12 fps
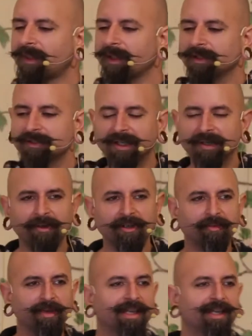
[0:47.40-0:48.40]
So I want
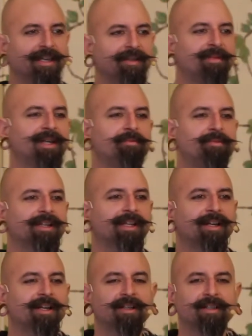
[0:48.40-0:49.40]
to begin by
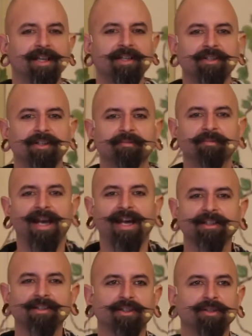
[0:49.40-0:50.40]
bringing our attention
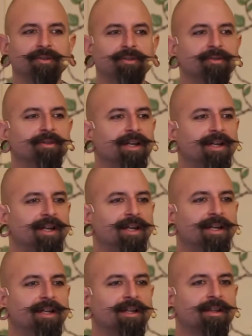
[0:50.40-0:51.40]
back to
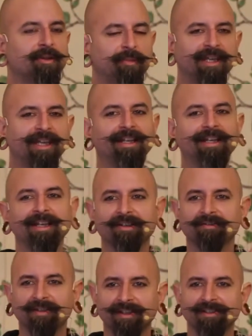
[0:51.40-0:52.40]
the beginning
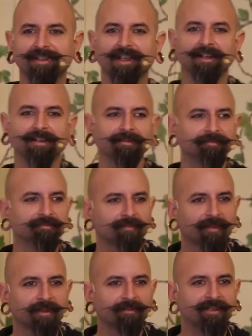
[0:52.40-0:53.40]
of this year.
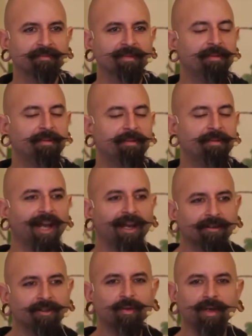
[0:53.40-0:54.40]
Remember
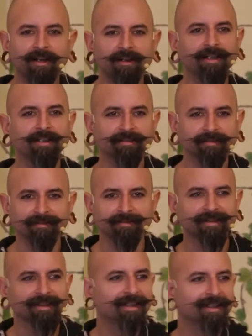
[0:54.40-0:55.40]
January?
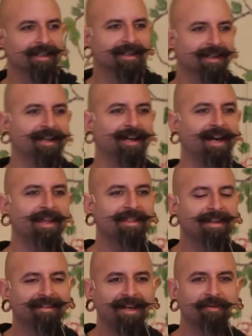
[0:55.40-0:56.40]
I
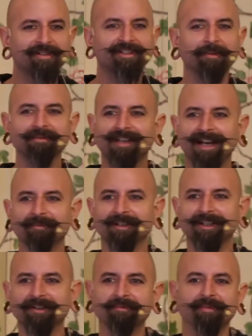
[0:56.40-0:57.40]
think that was some time
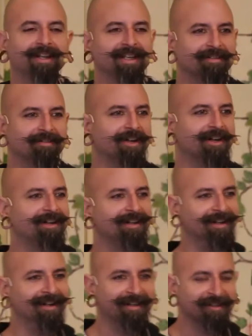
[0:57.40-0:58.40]
ago in many of
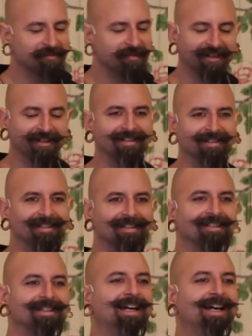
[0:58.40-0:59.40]
our
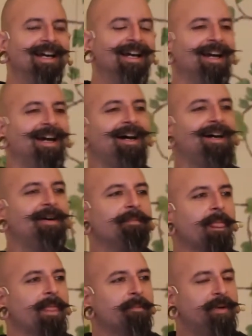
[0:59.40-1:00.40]
experiences.
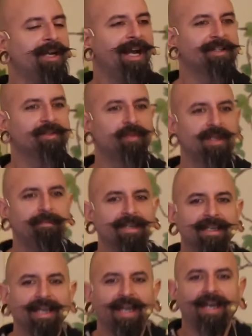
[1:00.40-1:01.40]
But as we
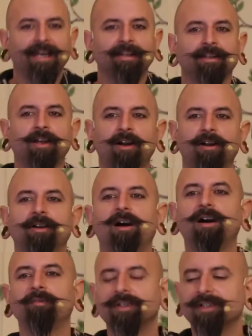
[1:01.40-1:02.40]
began our
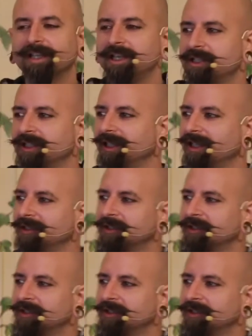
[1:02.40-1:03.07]
conversation into